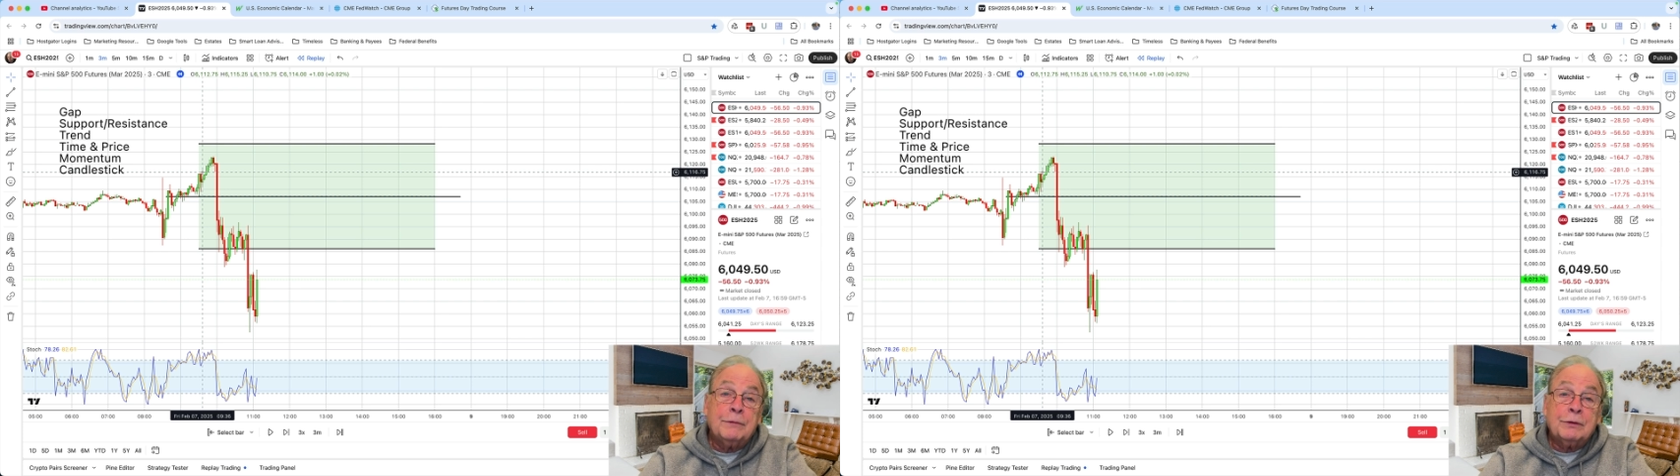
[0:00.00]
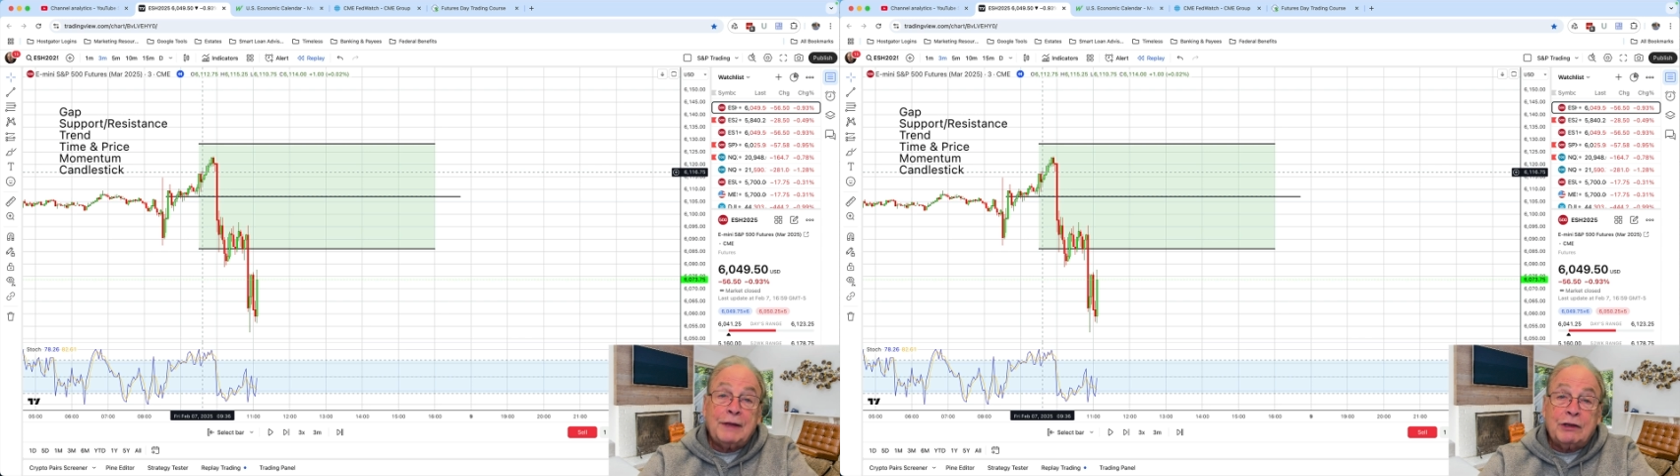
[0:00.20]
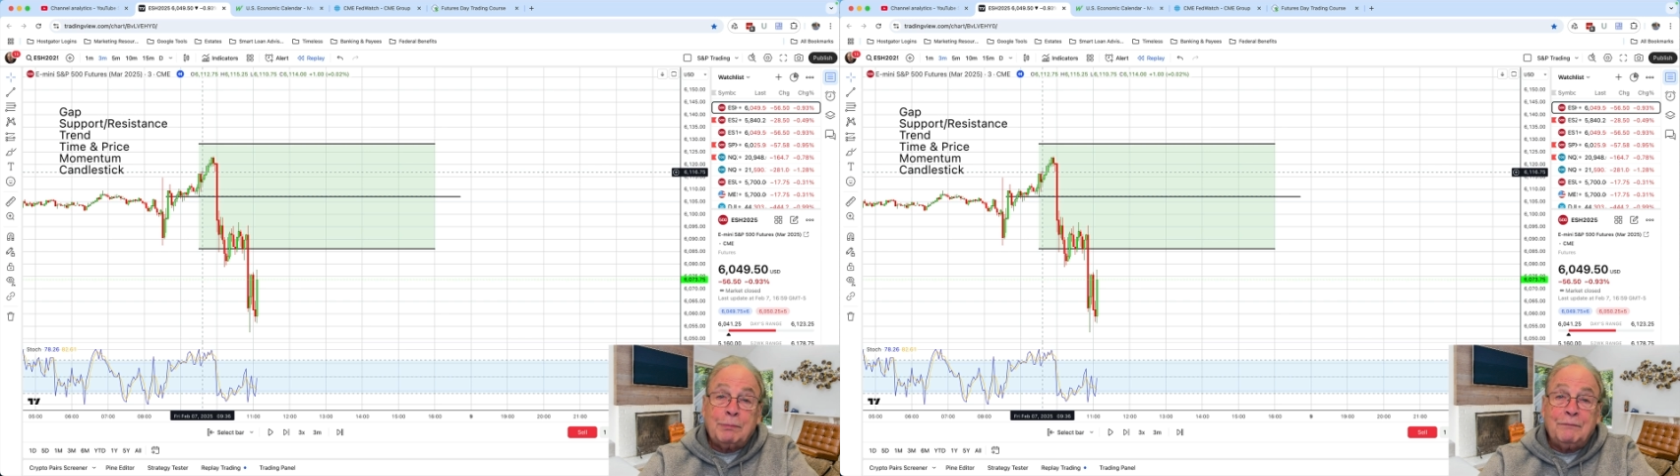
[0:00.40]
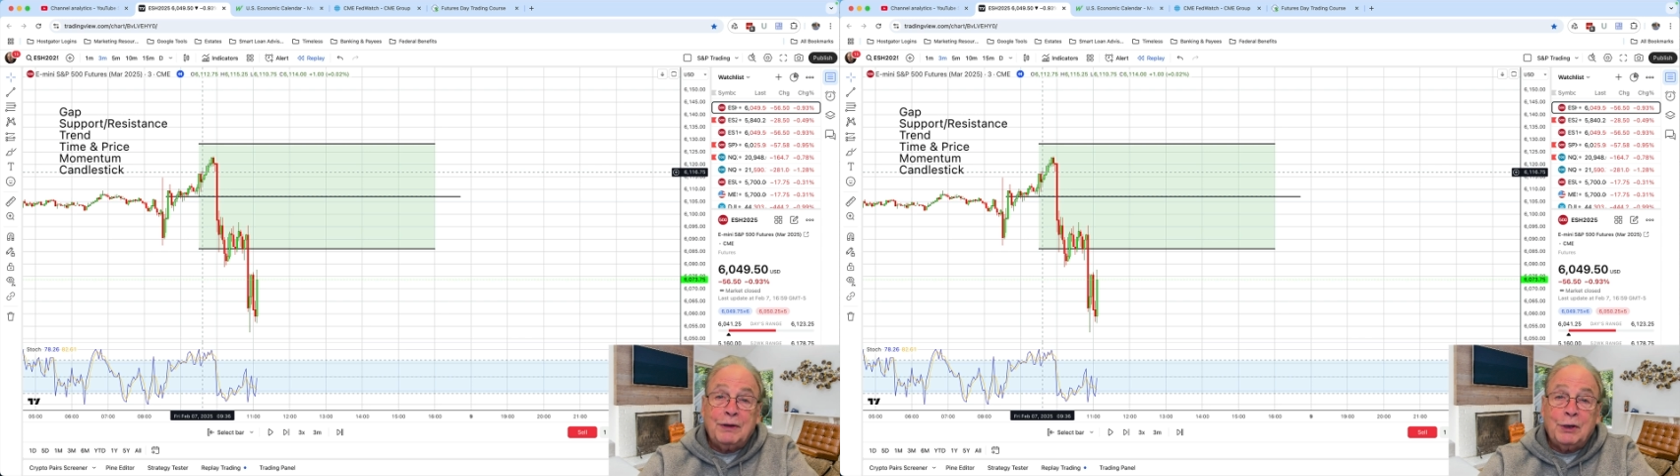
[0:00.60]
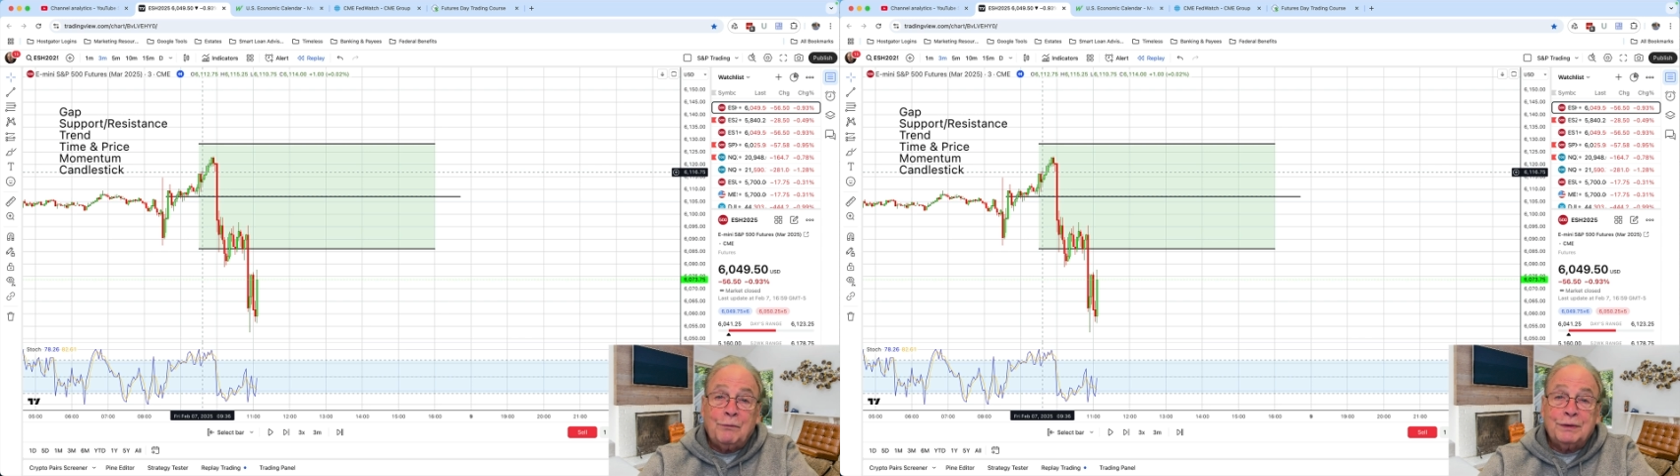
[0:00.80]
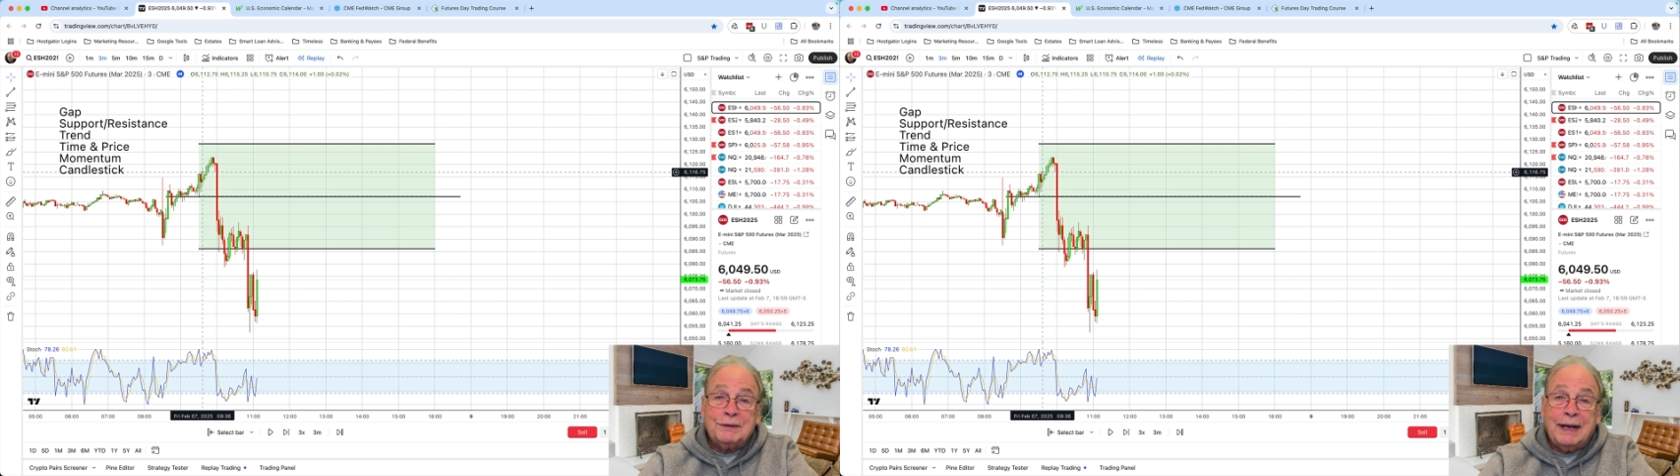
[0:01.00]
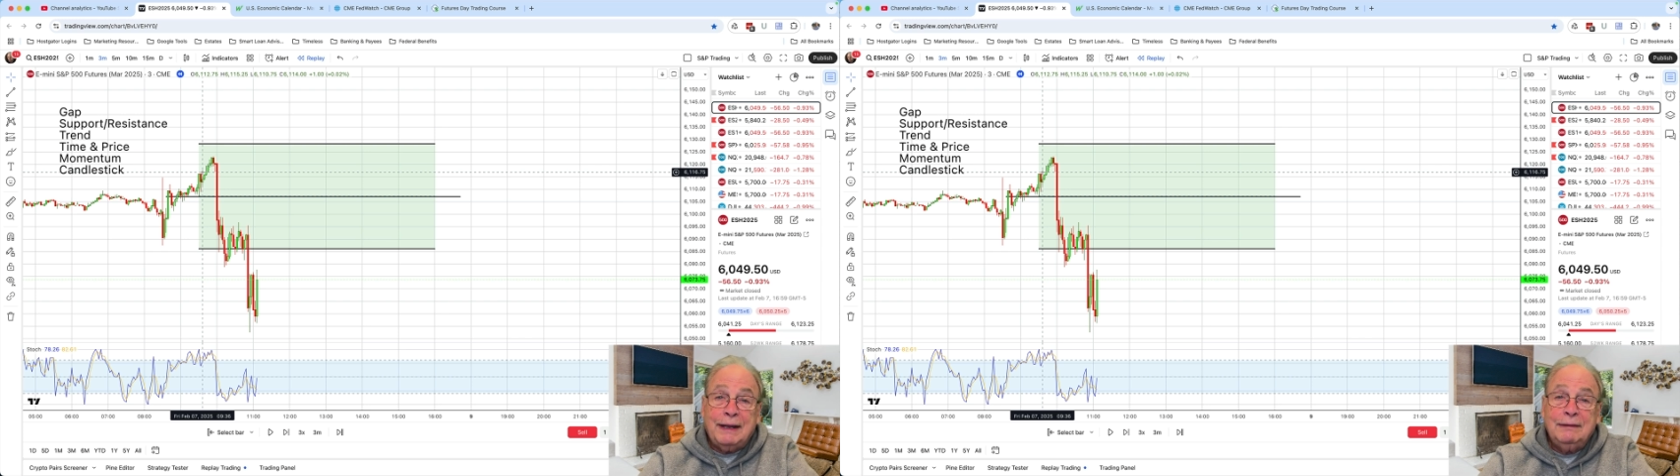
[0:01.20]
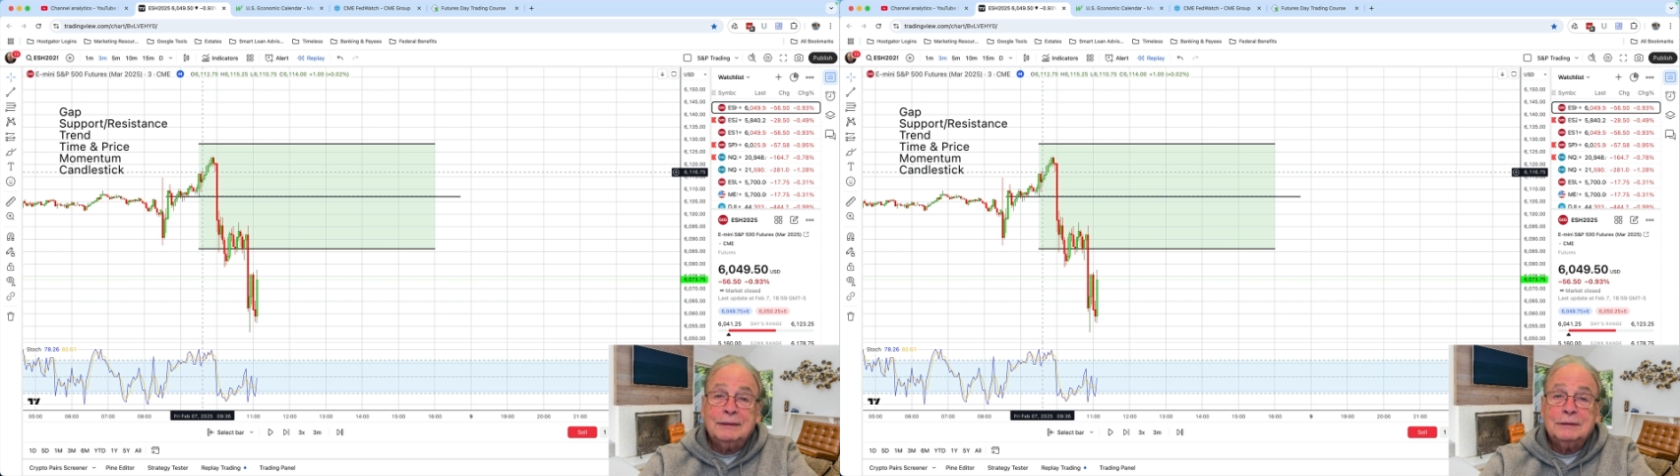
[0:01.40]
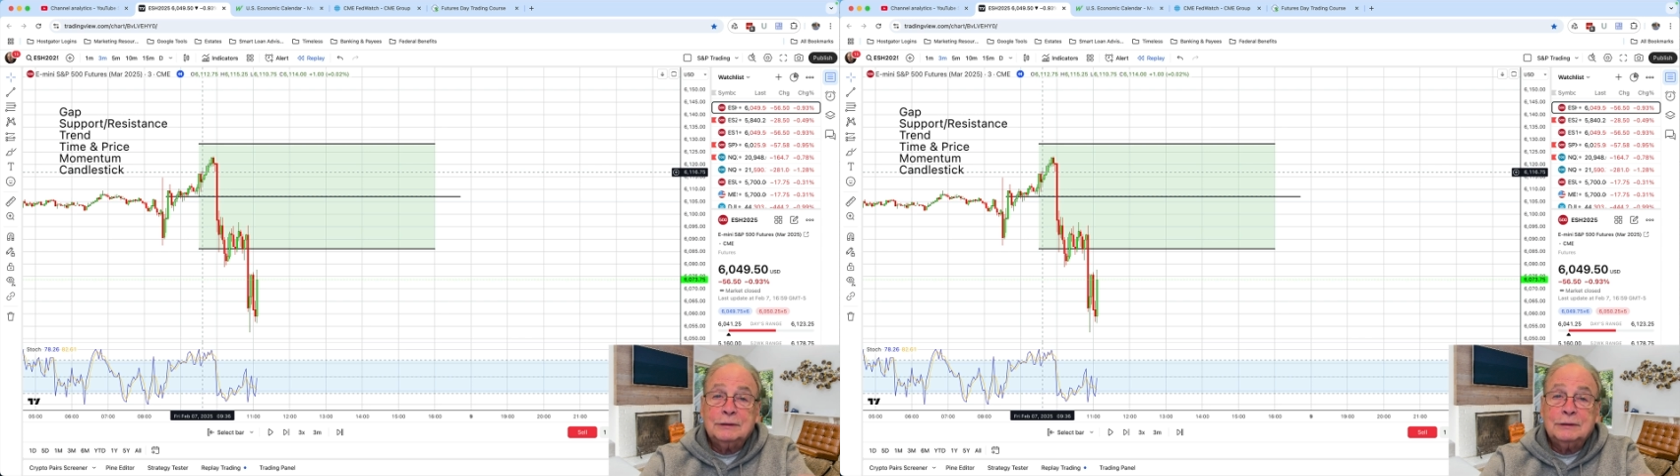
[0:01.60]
That's my video for today.